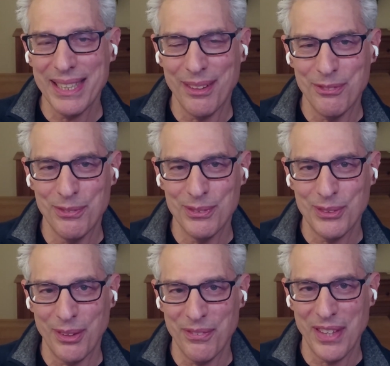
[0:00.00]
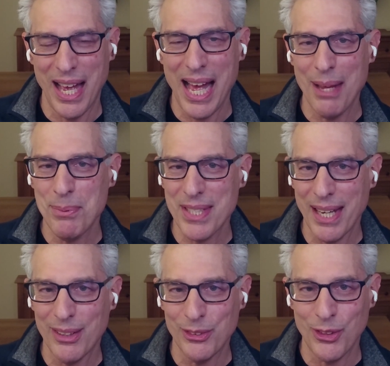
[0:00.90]
of sort of the hype
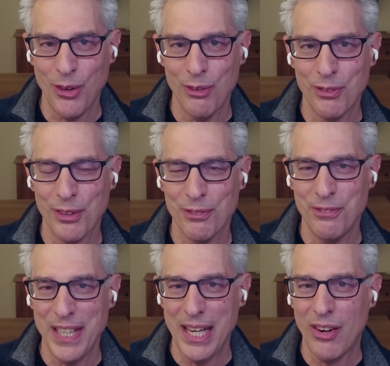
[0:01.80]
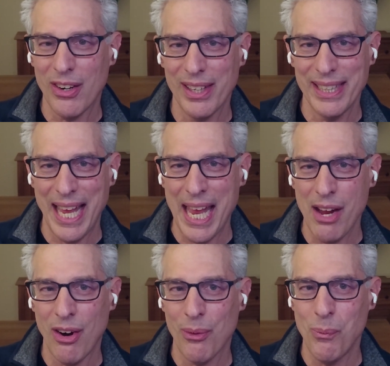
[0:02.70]
cycles over VR and
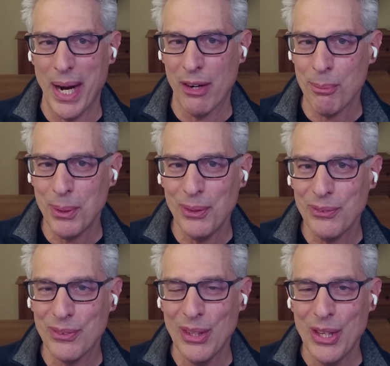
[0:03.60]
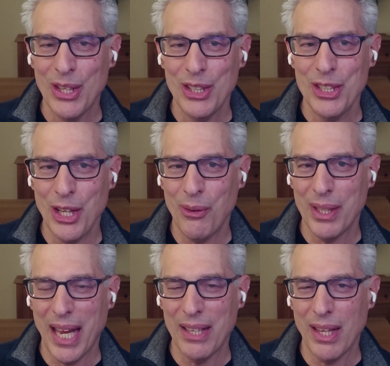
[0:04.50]
AR wearables,
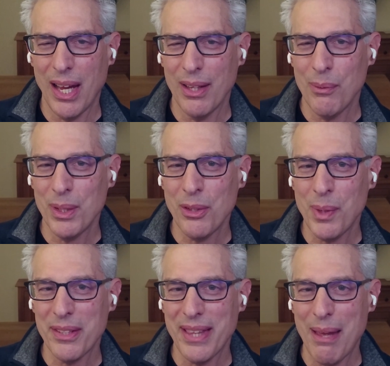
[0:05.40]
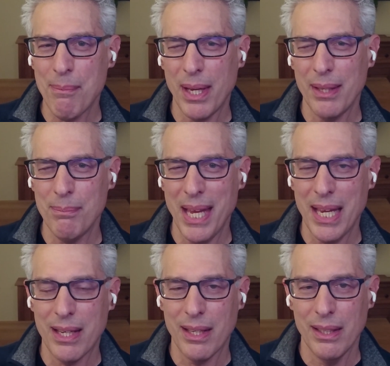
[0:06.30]
and I wonder whether that might
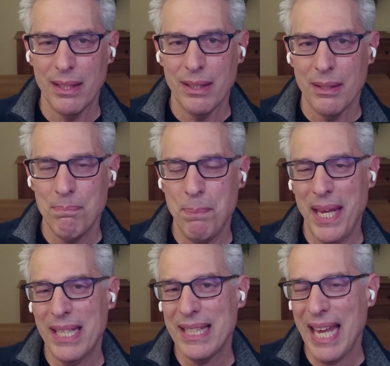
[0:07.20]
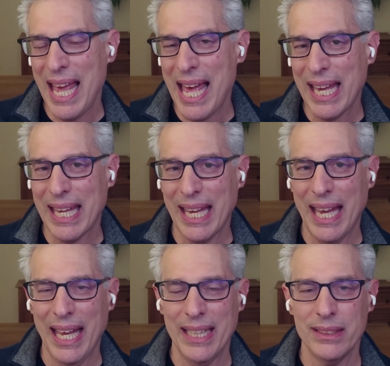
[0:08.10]
make big tech
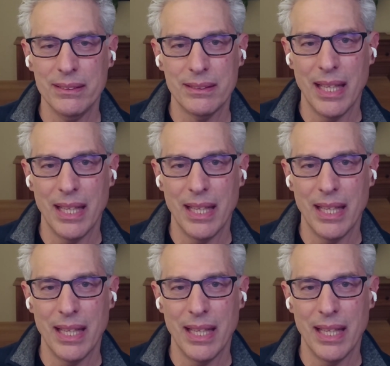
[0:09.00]
and